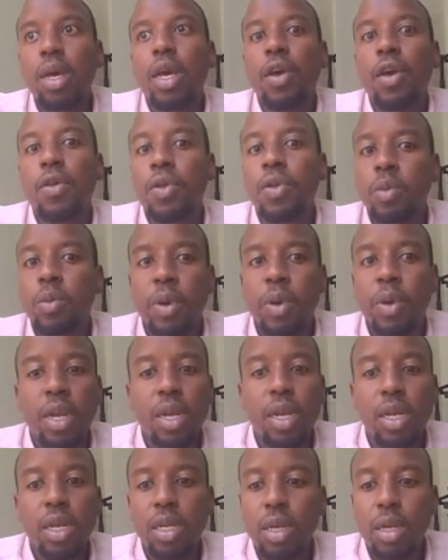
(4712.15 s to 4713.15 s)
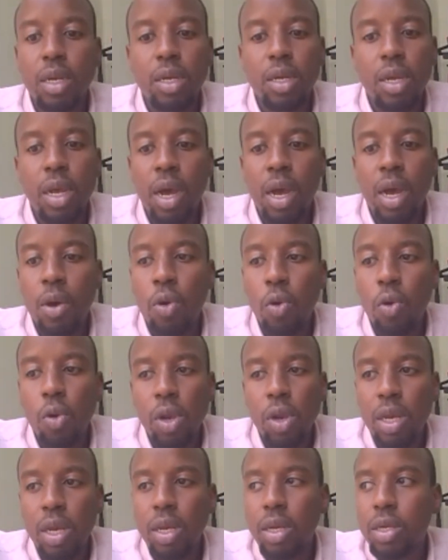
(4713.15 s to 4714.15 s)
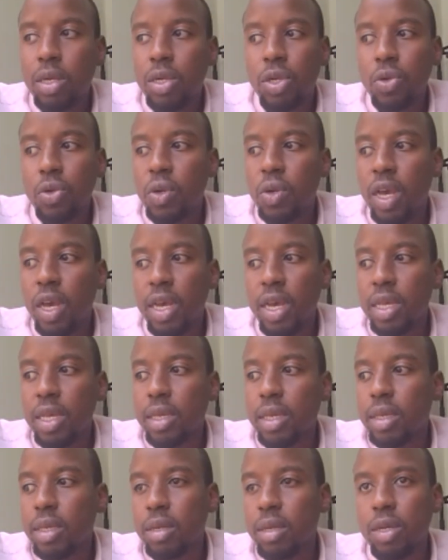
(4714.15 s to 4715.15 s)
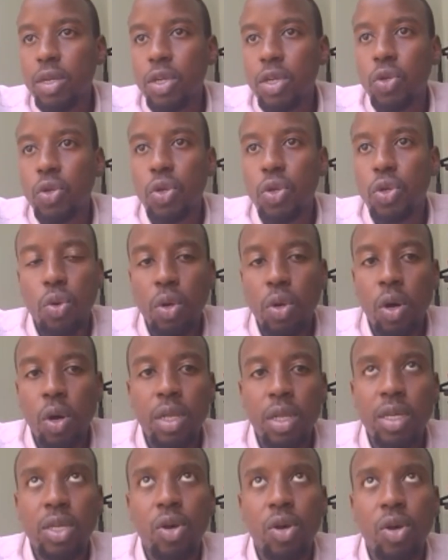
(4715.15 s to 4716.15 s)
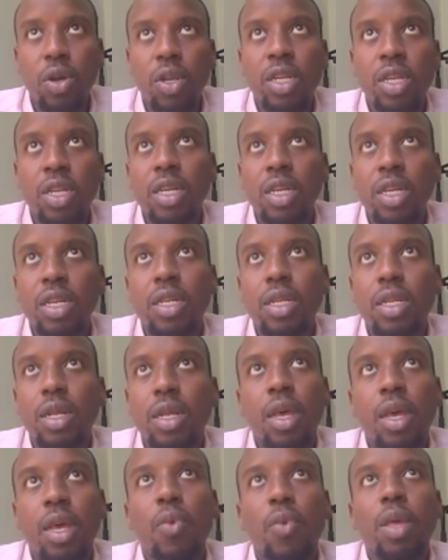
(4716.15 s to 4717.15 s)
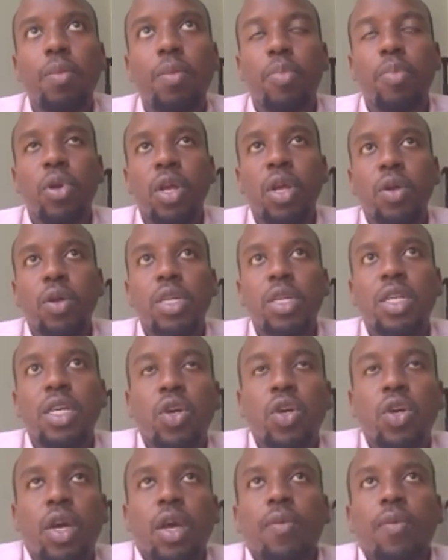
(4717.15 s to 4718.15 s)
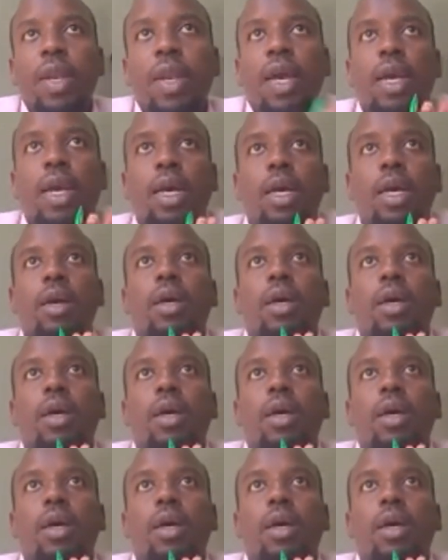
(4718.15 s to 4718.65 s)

It'll spend a whole 2 days to do all this content. Then we put it on TikTok and we're like,